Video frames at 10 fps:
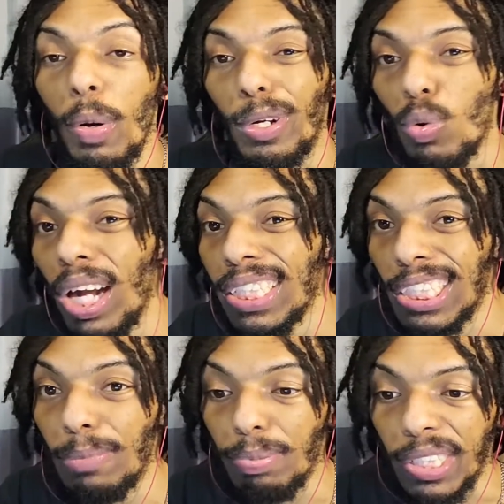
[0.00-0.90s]
Quite
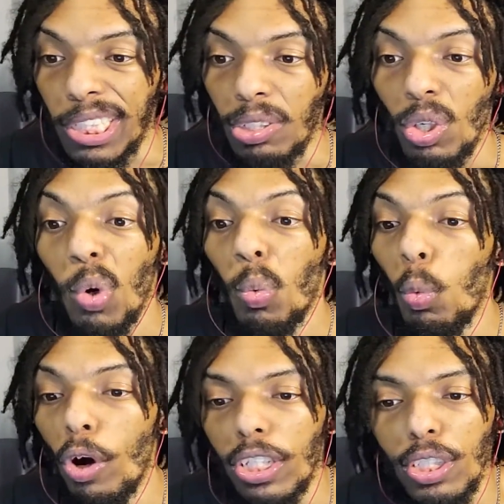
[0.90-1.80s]
simply,
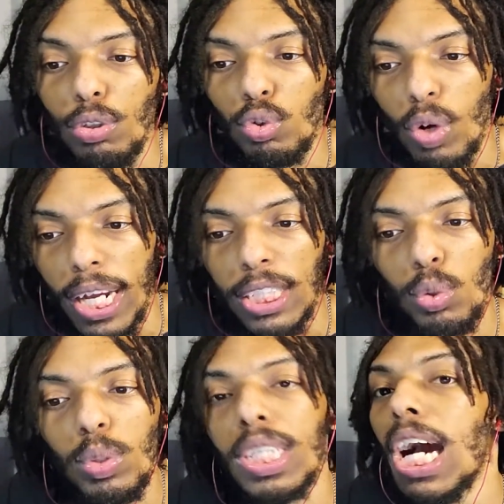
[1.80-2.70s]
what are you trying
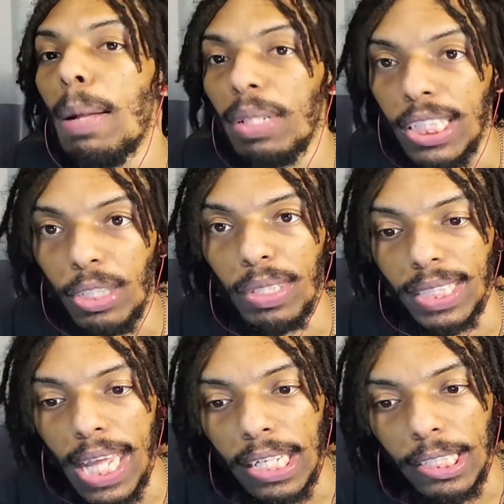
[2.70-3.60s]
to accomplish here
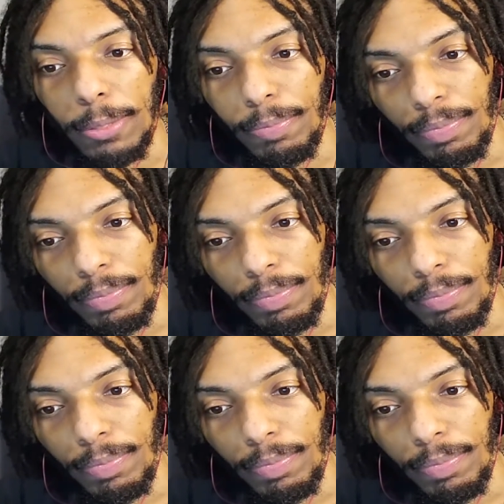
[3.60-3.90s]
exactly?